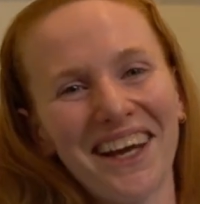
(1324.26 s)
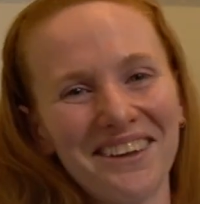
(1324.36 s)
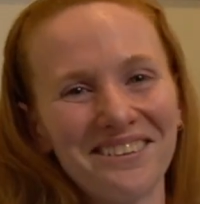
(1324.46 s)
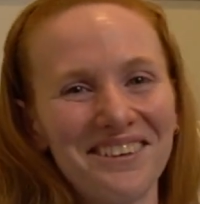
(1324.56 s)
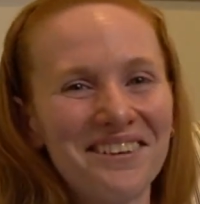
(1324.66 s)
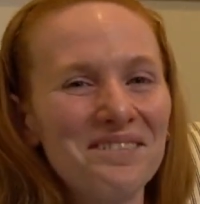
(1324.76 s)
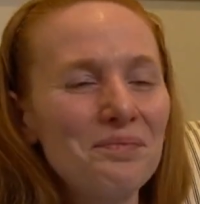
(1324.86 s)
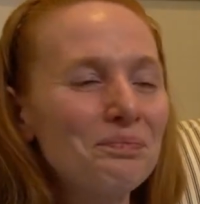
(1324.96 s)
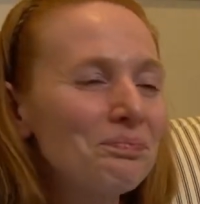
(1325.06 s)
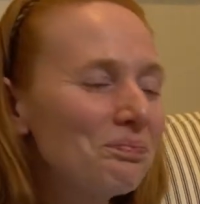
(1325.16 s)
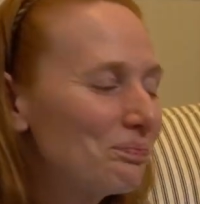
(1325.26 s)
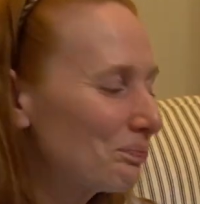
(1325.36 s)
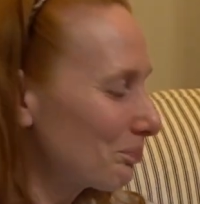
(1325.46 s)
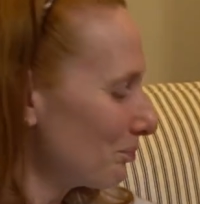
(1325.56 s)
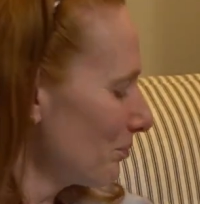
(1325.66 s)
I don't know.
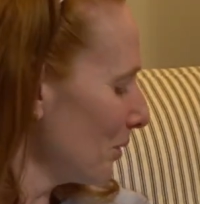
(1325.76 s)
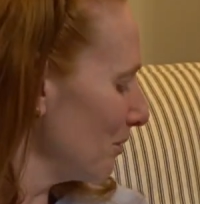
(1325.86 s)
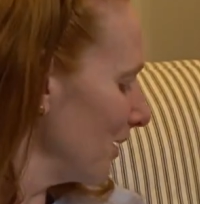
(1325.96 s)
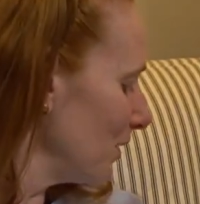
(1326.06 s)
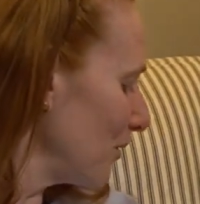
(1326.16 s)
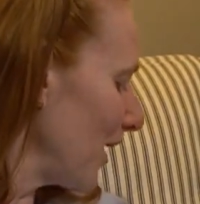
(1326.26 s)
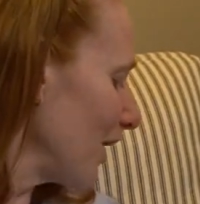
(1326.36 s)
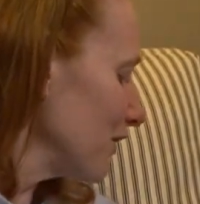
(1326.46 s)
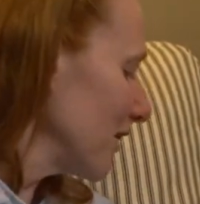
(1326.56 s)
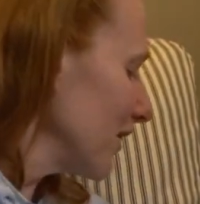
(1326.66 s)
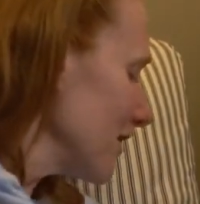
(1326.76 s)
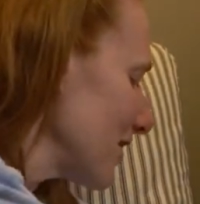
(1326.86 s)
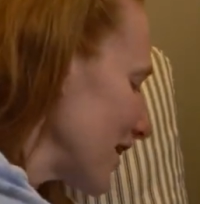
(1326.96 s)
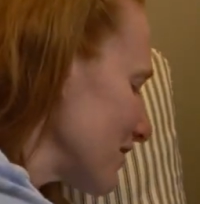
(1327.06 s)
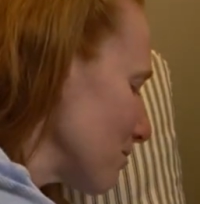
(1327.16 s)
But anyway, I think that
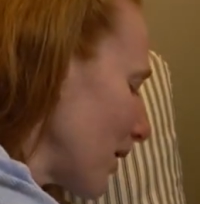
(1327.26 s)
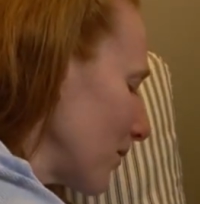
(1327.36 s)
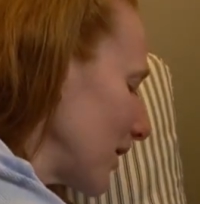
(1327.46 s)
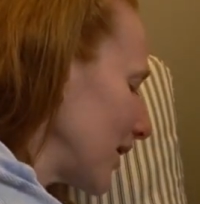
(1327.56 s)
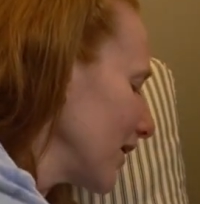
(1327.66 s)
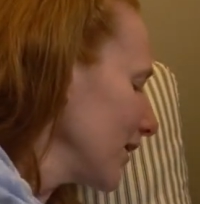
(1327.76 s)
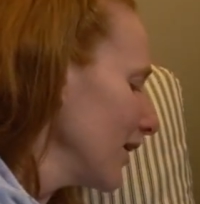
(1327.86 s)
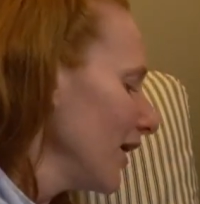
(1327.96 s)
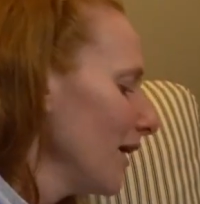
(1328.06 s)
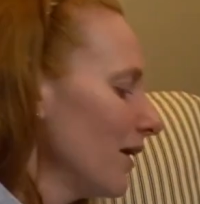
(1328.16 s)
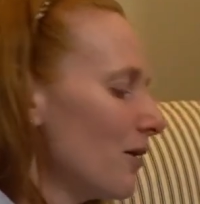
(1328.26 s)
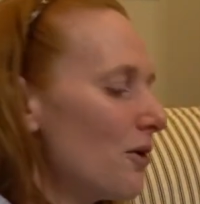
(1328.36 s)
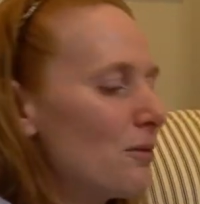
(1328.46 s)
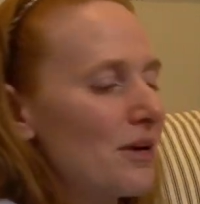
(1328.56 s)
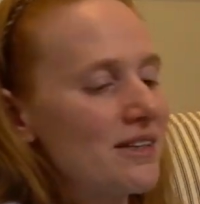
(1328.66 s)
that's about it.
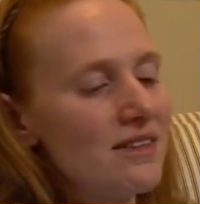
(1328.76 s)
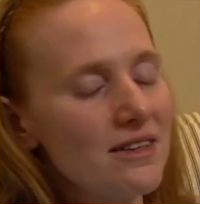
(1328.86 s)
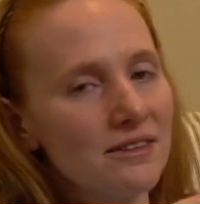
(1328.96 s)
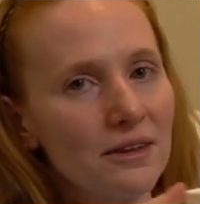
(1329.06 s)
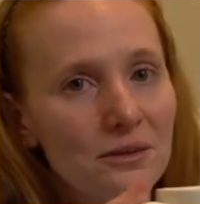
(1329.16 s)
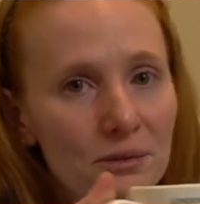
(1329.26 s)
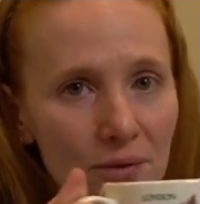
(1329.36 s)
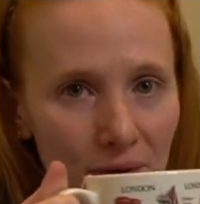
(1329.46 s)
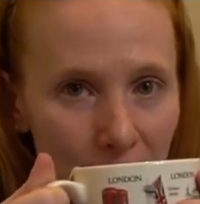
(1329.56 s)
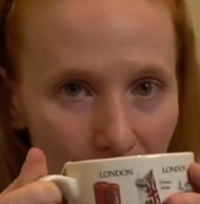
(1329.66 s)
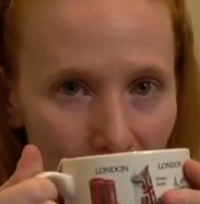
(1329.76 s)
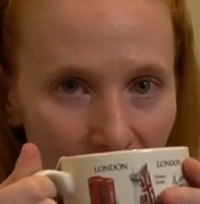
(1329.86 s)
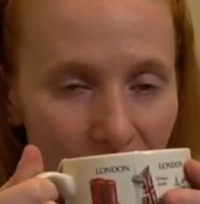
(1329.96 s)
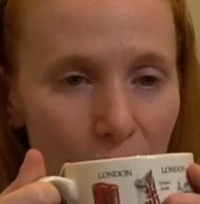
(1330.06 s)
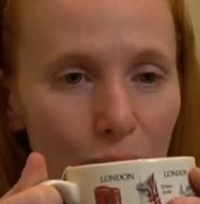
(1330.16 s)
Oh, my tea sounds really good
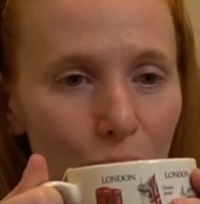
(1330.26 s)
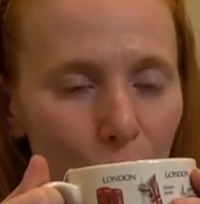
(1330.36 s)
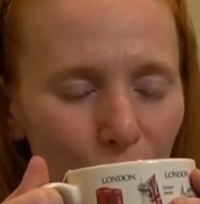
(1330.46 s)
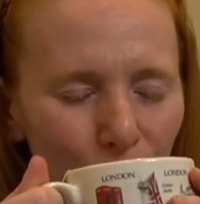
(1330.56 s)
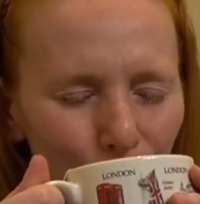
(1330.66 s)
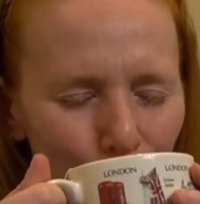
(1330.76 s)
right now. Mm.